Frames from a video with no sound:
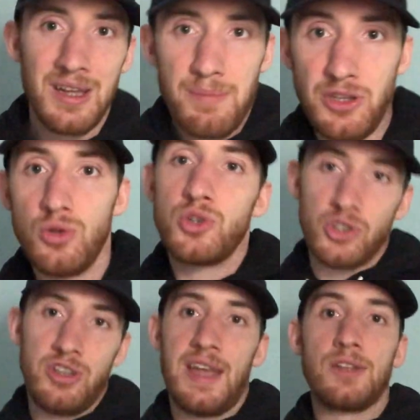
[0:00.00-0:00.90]
but usually
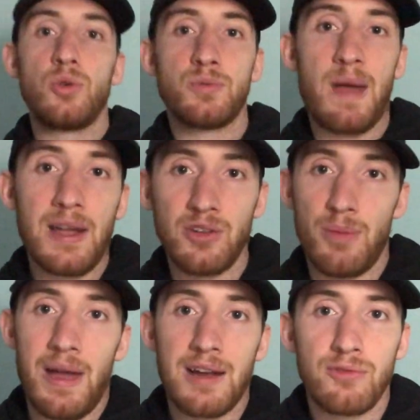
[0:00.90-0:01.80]
then goes back on the
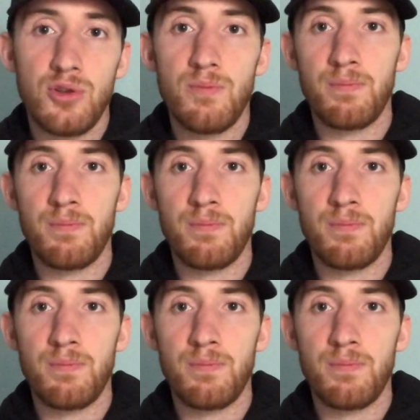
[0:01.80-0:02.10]
back foot.